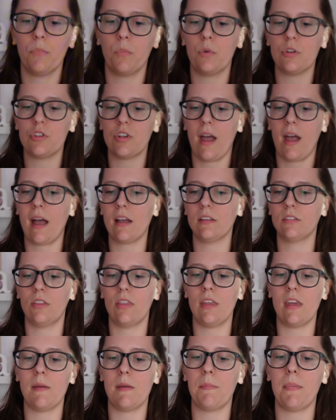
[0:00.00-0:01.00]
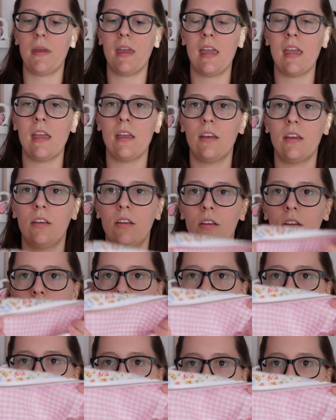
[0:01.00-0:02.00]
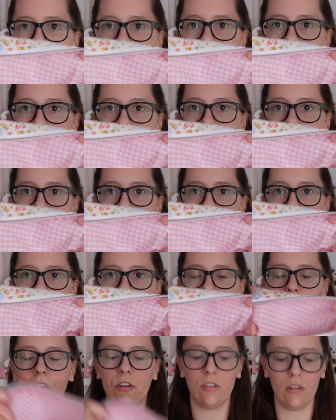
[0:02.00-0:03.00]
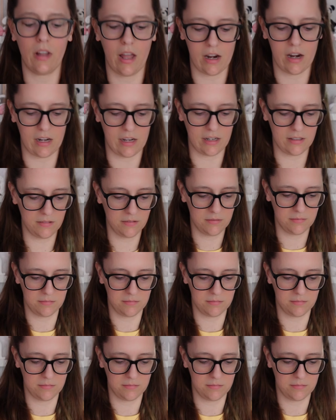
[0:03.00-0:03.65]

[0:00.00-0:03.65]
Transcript: which has the pink gingham inner lining,